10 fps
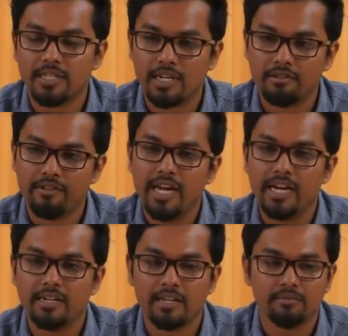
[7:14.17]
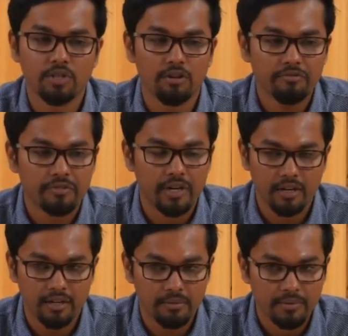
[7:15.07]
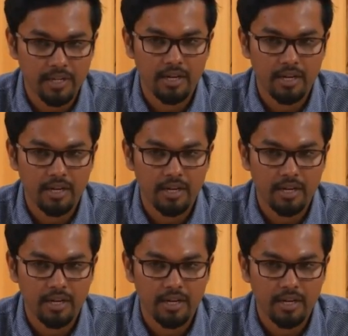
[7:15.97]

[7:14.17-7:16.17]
survey in terms of uh,